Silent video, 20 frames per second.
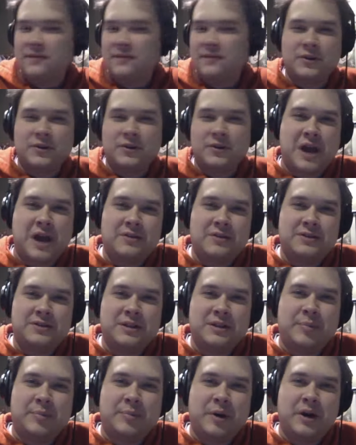round's
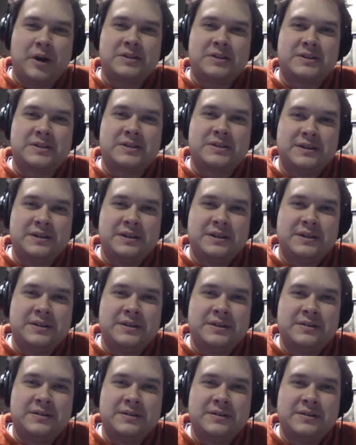in the books.
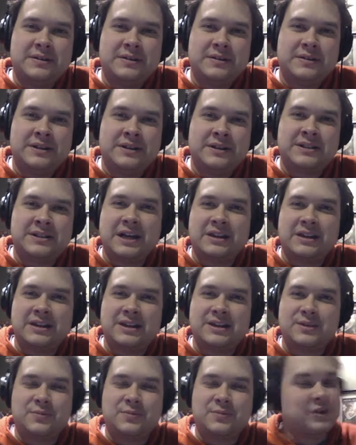Let's get
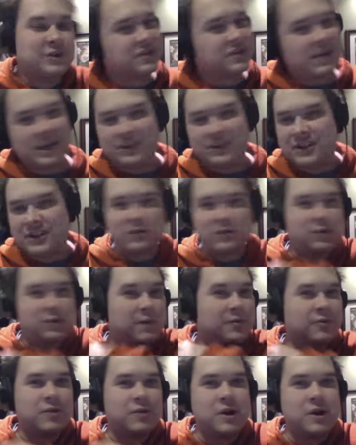these
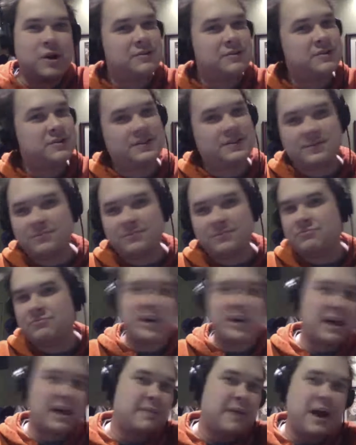women roses and
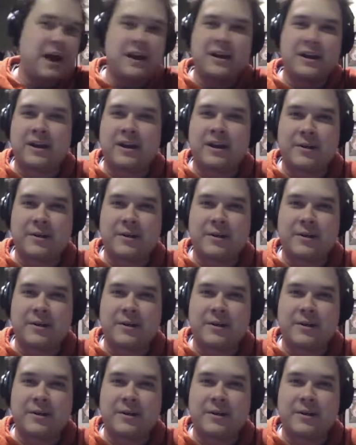get them out of here.